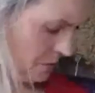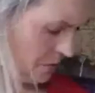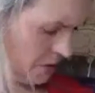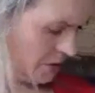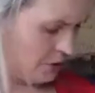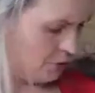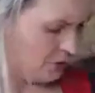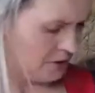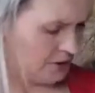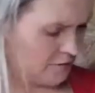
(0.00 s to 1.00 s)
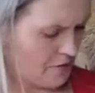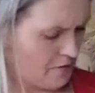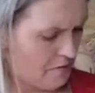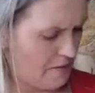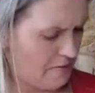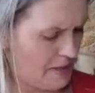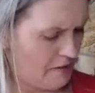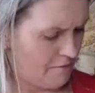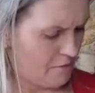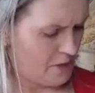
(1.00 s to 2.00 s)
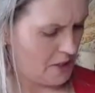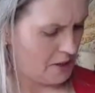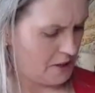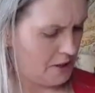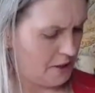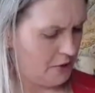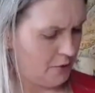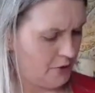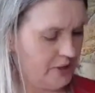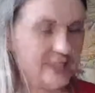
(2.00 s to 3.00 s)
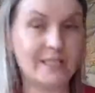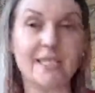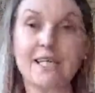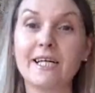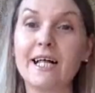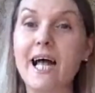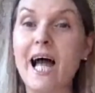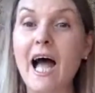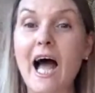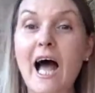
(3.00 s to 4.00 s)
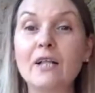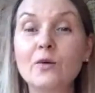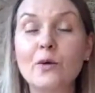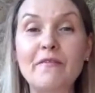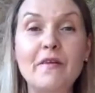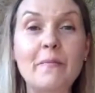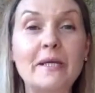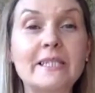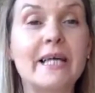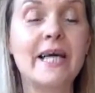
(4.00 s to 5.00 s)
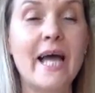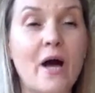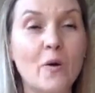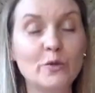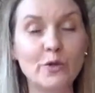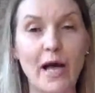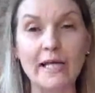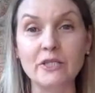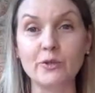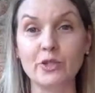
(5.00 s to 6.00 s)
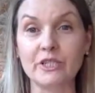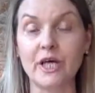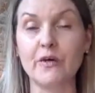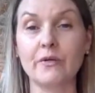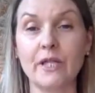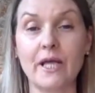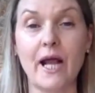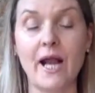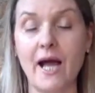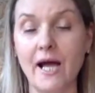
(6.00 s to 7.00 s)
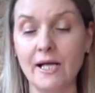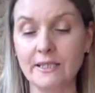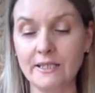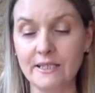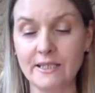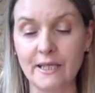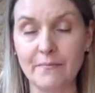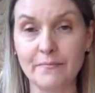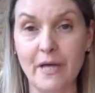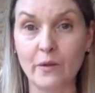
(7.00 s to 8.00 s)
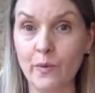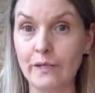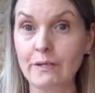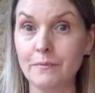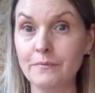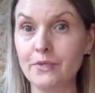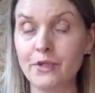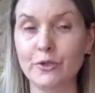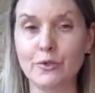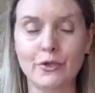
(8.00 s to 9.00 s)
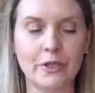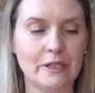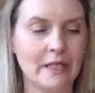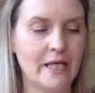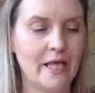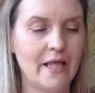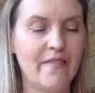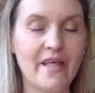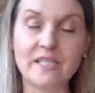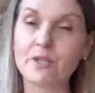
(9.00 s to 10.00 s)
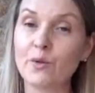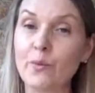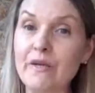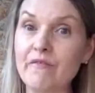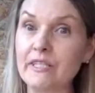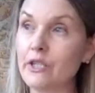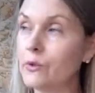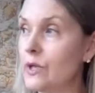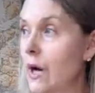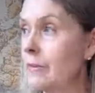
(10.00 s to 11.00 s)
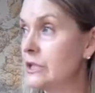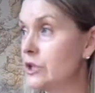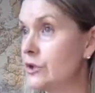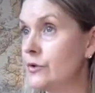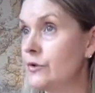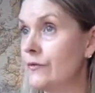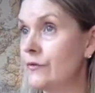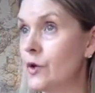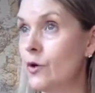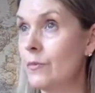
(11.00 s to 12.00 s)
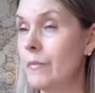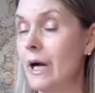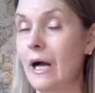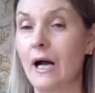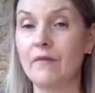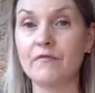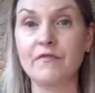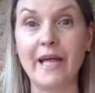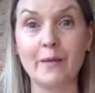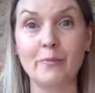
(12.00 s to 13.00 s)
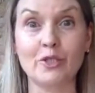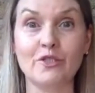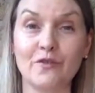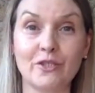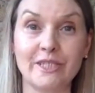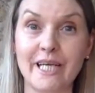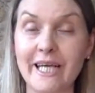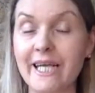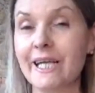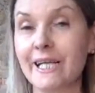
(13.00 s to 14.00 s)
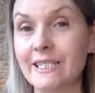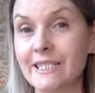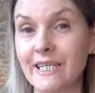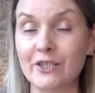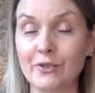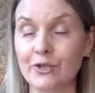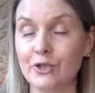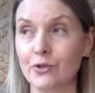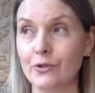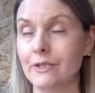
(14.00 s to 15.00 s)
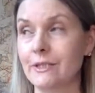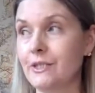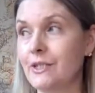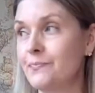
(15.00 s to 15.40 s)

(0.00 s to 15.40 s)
this is not sitting right with my microphone. Let's get this sorted. Hello, everybody, all you I-doers out there, and welcome to this wee video coming to you from a very beautiful day here in central Scotland.